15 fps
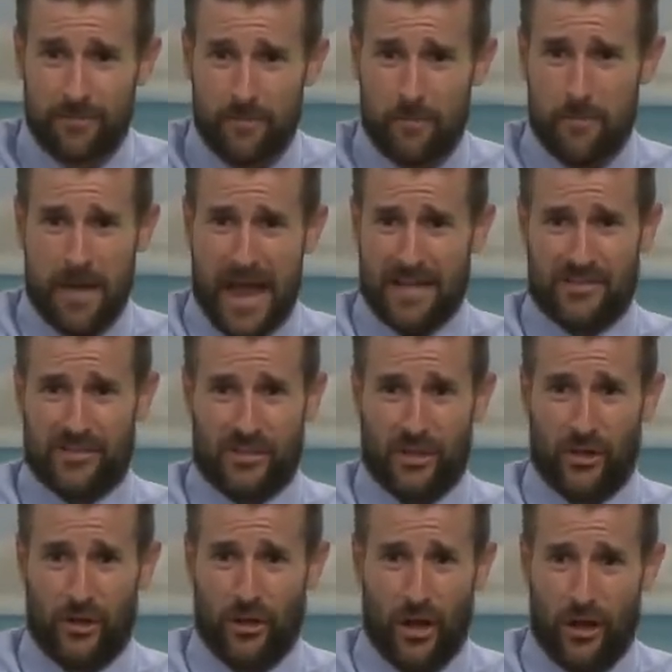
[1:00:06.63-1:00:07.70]

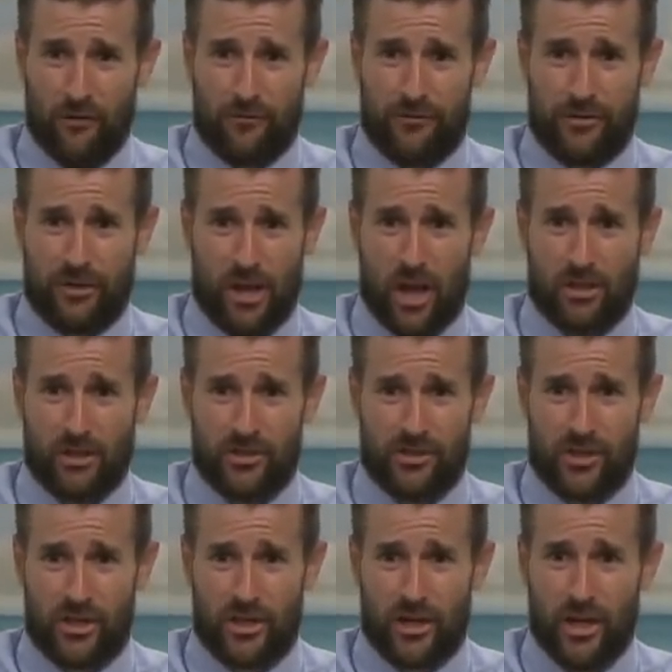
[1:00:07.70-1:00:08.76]
Master of
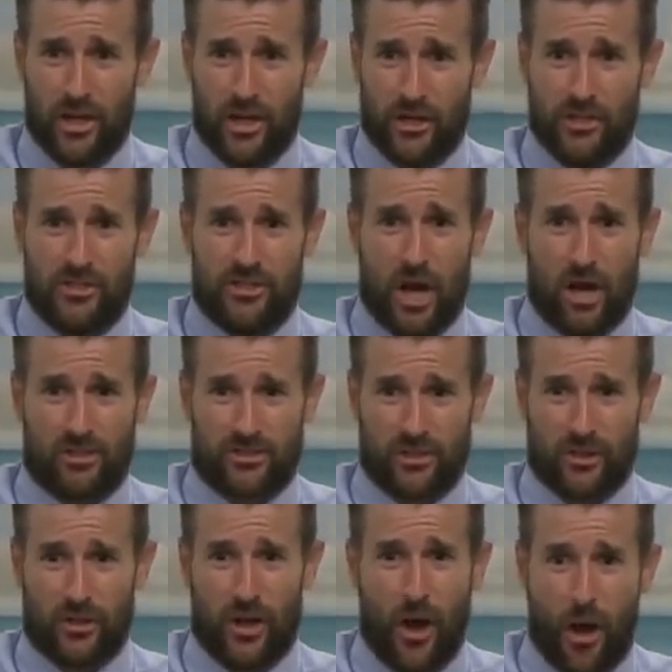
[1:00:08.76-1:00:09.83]
theology.
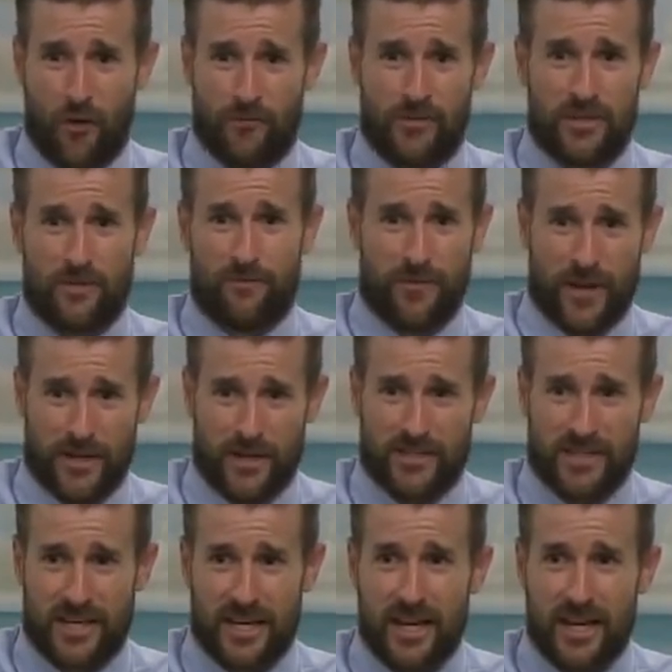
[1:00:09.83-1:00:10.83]
Doctor of divinity.